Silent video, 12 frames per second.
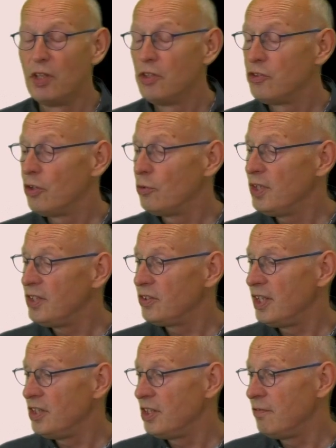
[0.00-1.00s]
So this
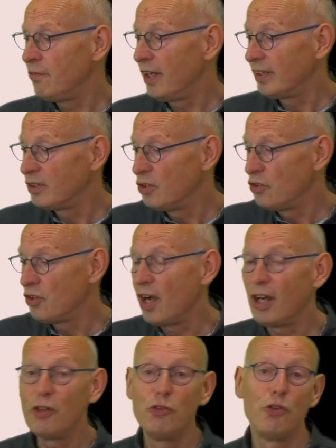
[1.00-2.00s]
is in fact the
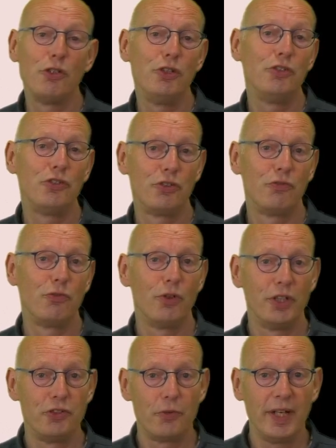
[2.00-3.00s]
target audience
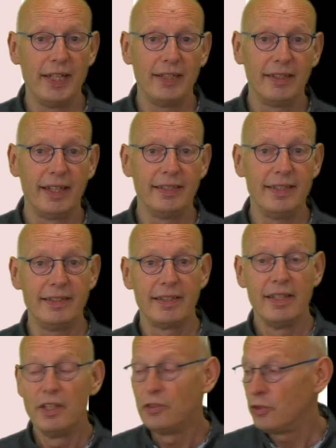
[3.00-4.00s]
for a training like this.
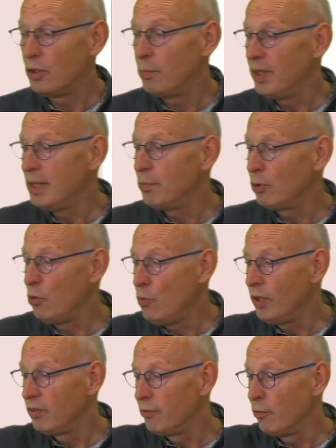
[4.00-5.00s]
So the people who
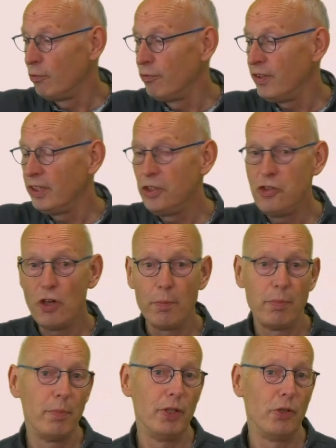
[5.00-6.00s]
will fulfill the
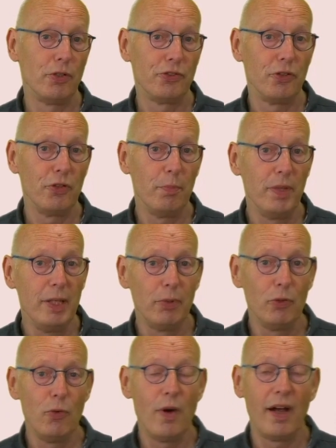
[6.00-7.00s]
job, but also the
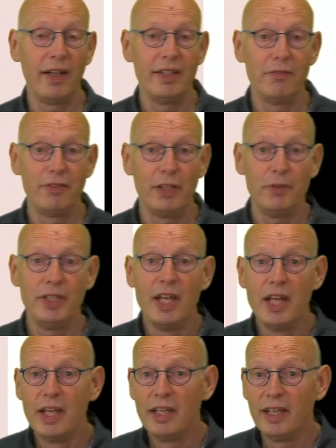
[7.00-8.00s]
people who are in a
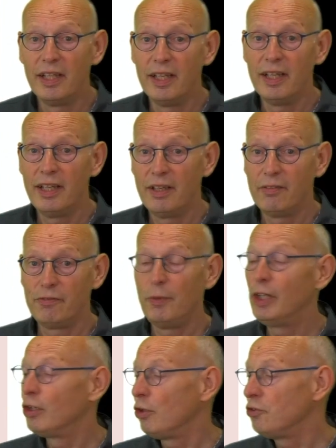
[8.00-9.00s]

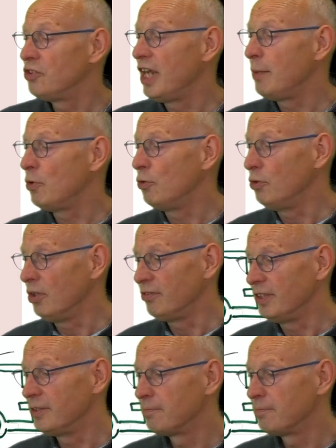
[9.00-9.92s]
very close neighborhood of it.